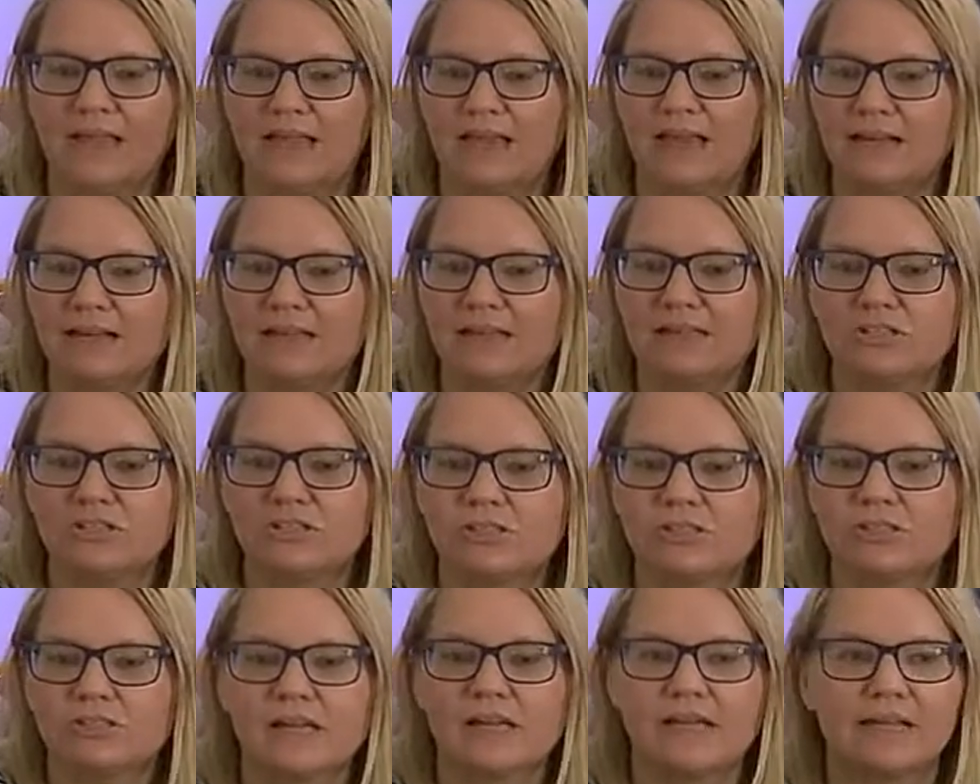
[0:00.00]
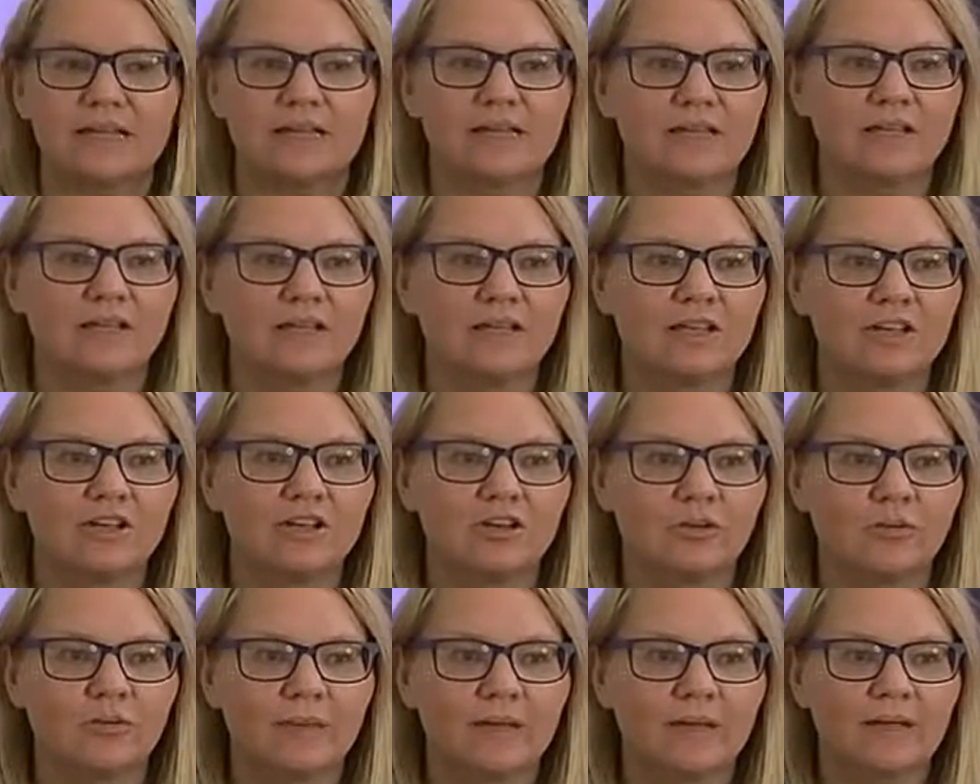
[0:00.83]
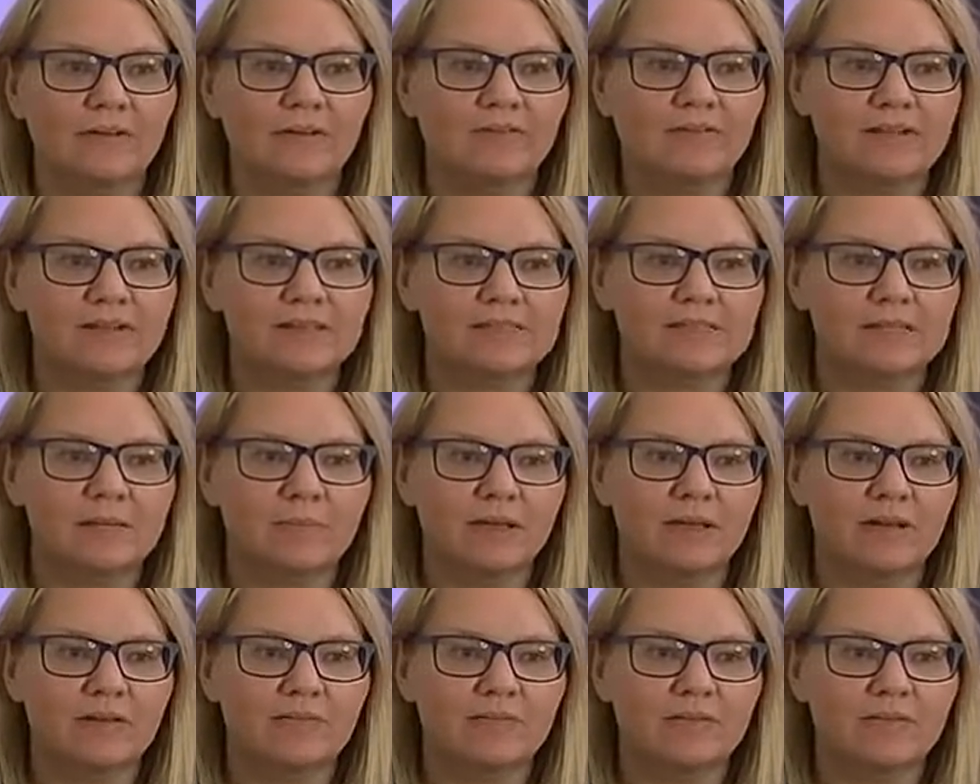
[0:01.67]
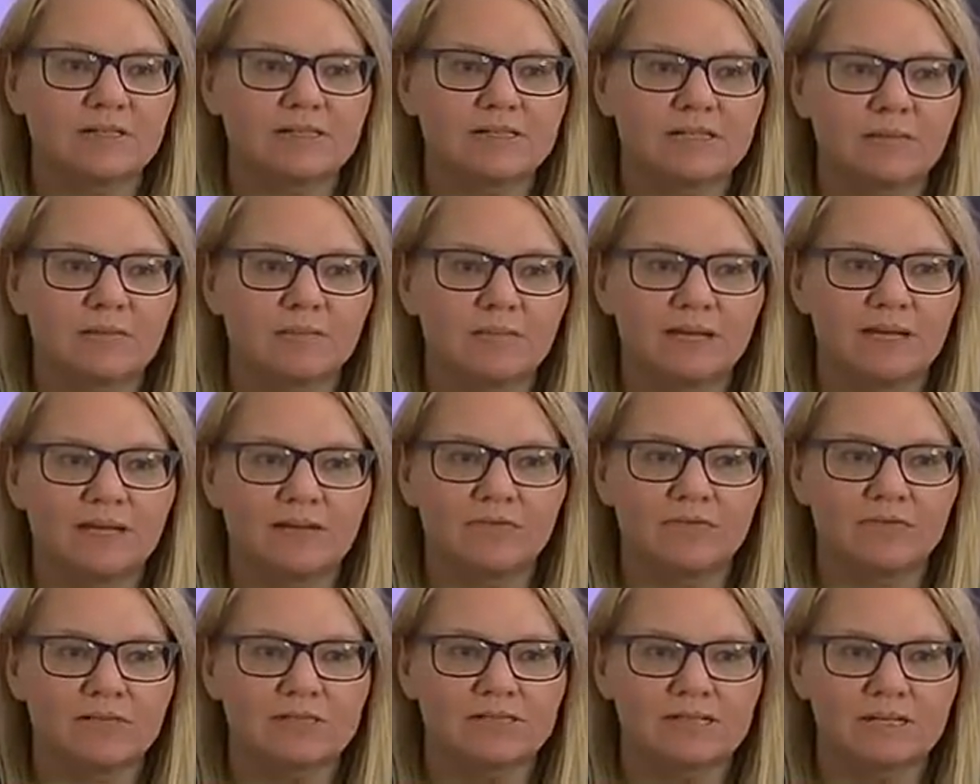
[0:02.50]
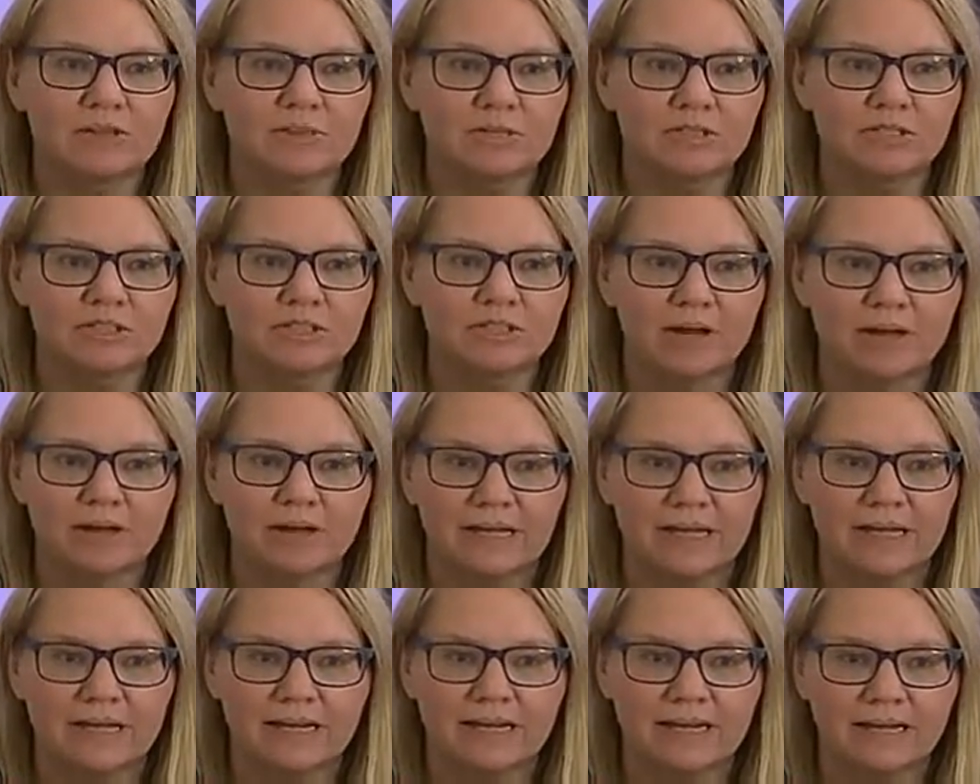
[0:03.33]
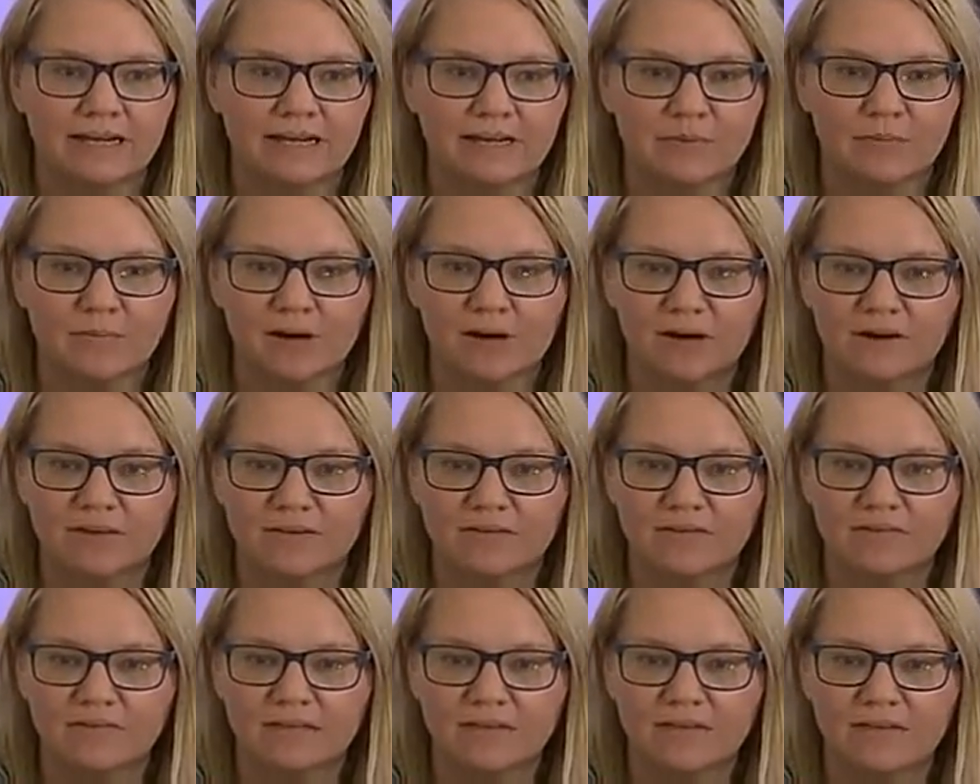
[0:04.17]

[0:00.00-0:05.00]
And it's just like you're manifesting, but you're not getting anywhere.